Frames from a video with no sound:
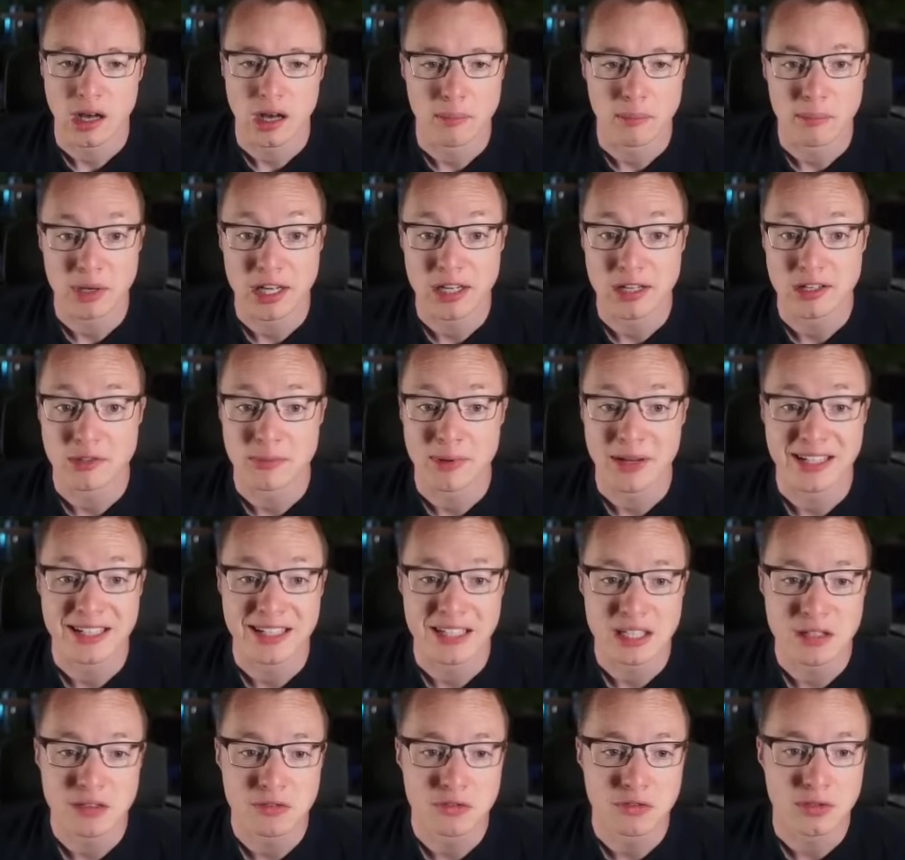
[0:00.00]
because by
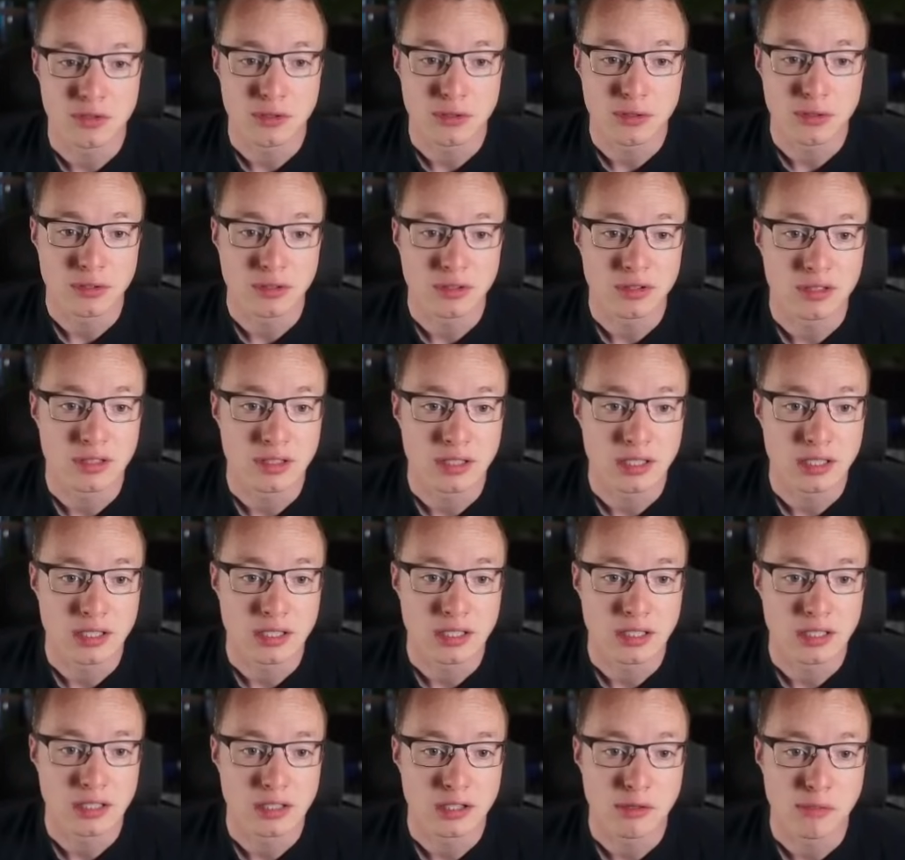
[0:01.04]
default,
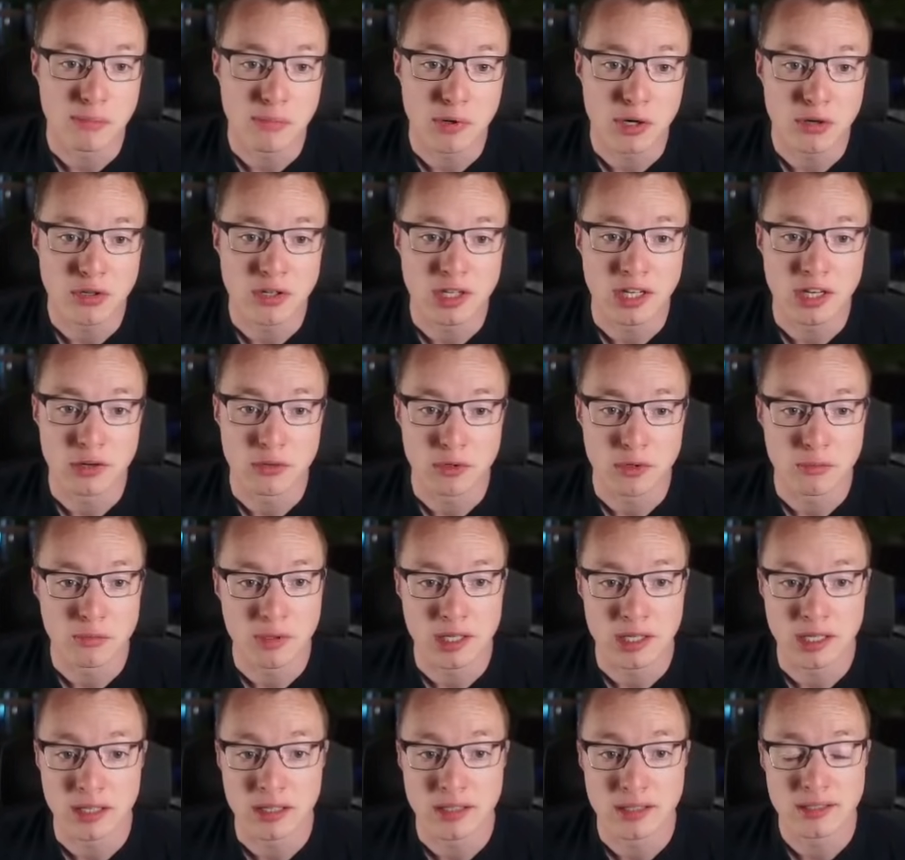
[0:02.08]
the mode here would
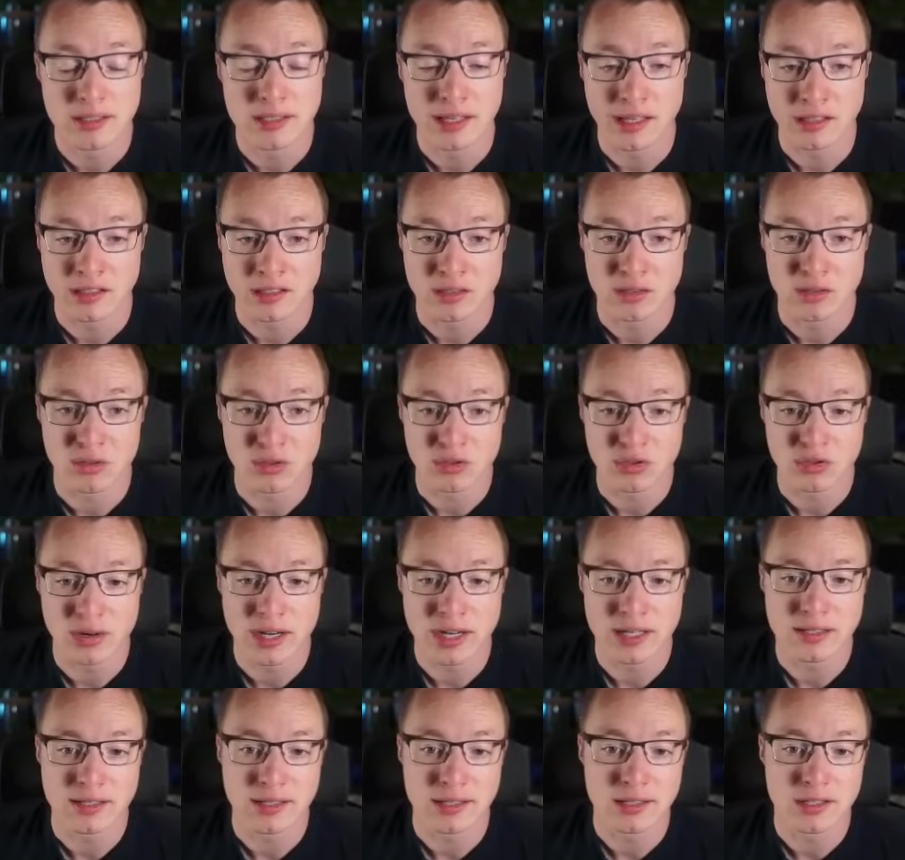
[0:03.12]
be set to
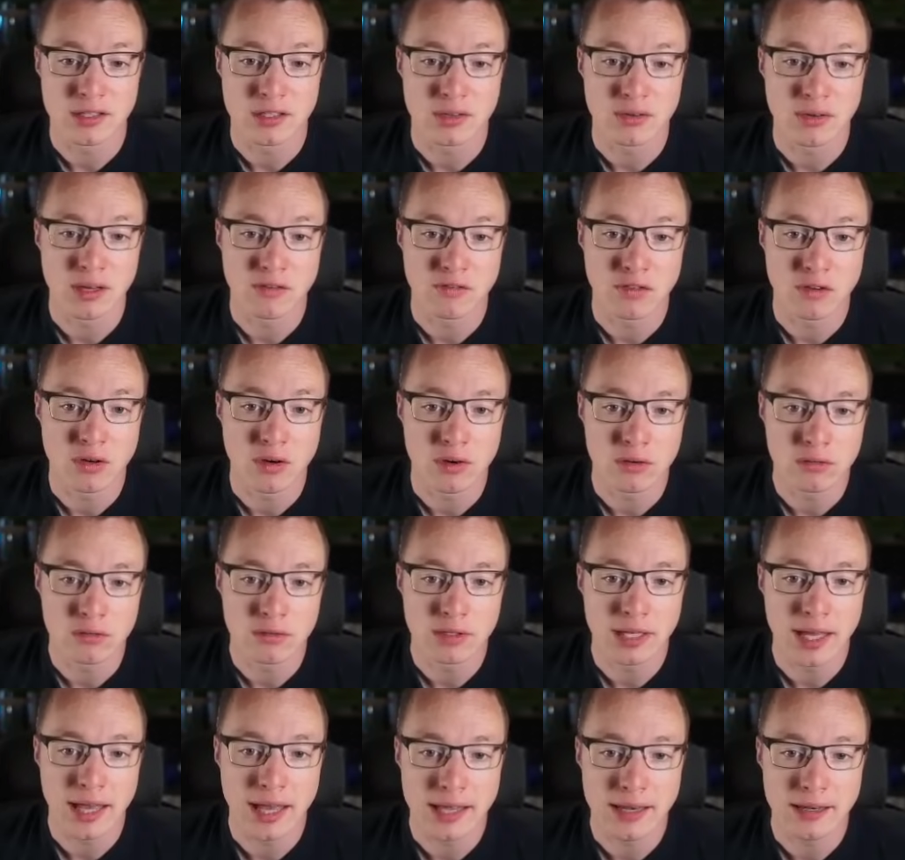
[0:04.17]
tracing. So if you
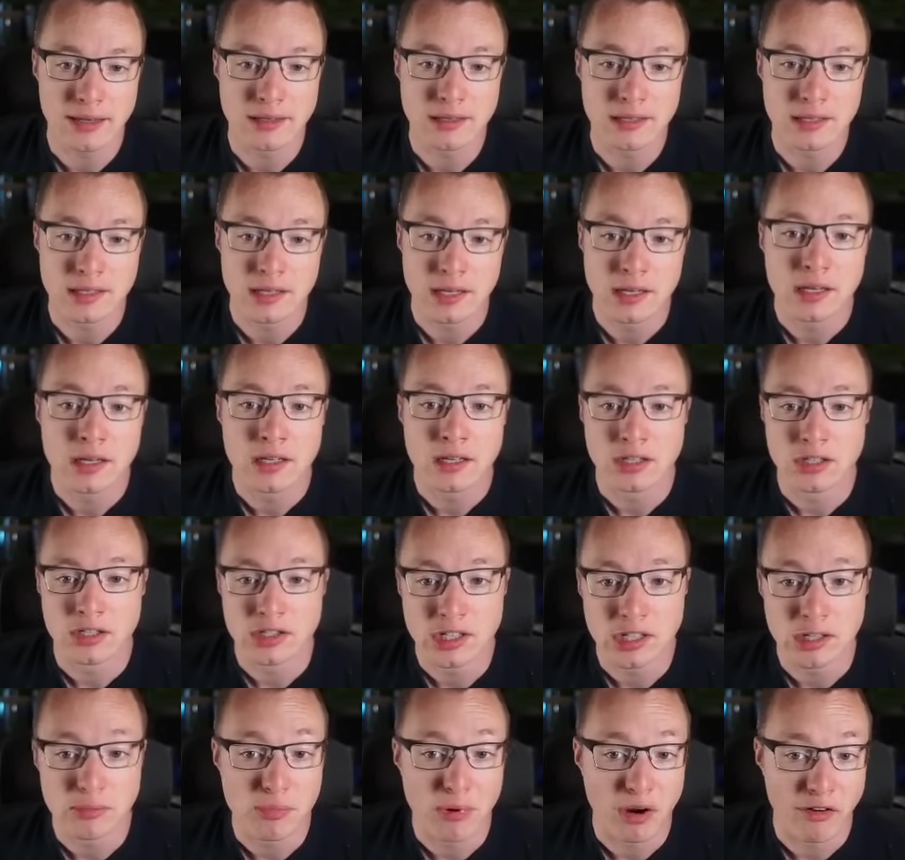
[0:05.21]
only added
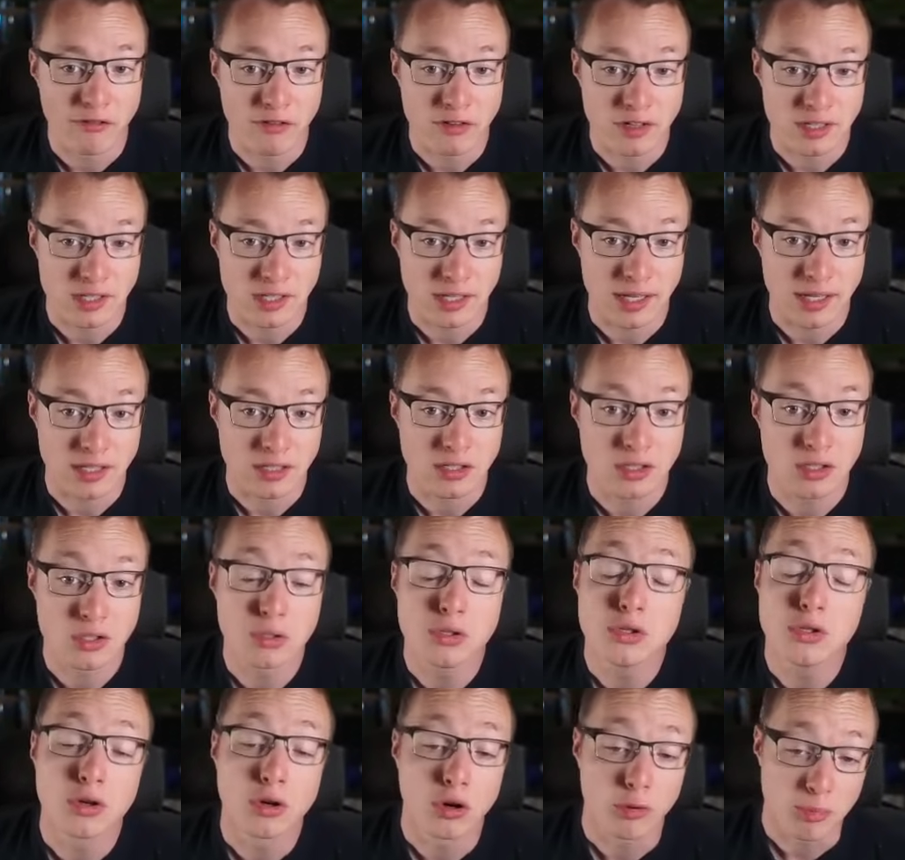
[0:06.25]
JIT buffer size to
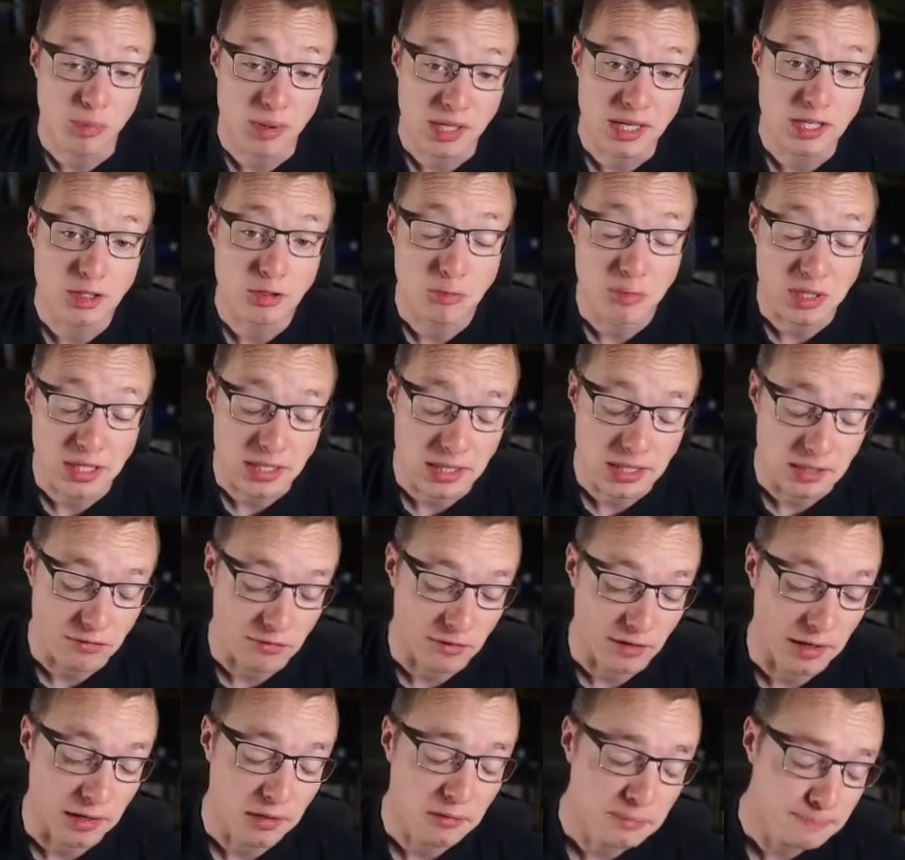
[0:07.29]
your PHP ini
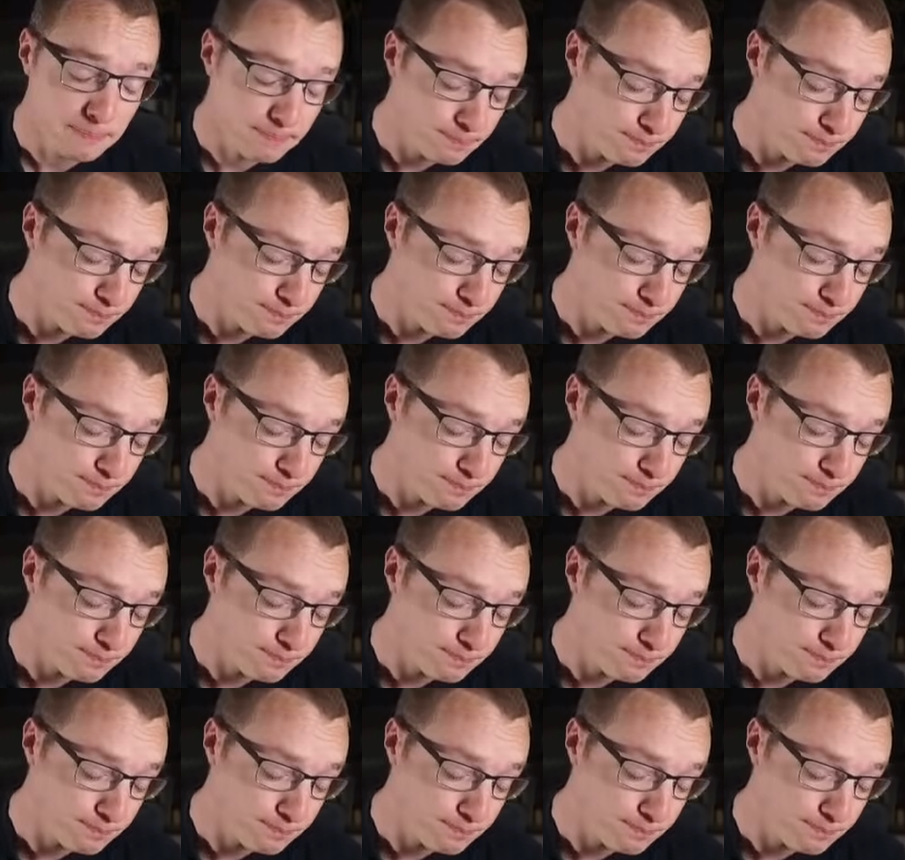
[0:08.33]
file,